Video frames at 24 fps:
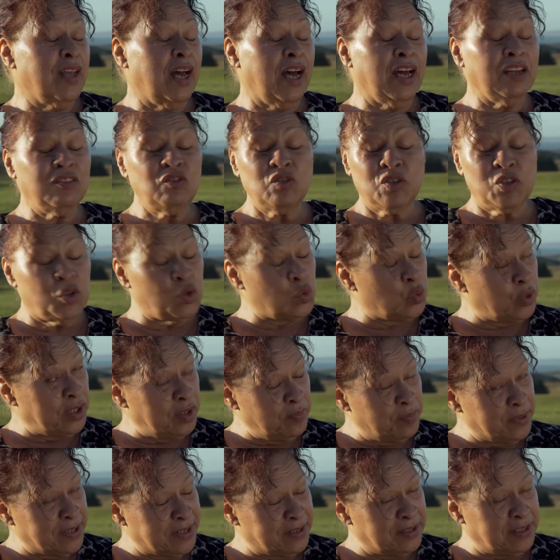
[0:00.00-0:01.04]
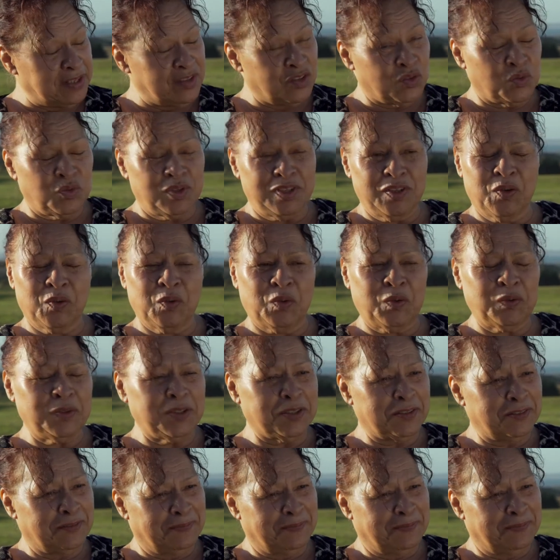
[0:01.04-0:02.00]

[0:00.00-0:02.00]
120% is really good.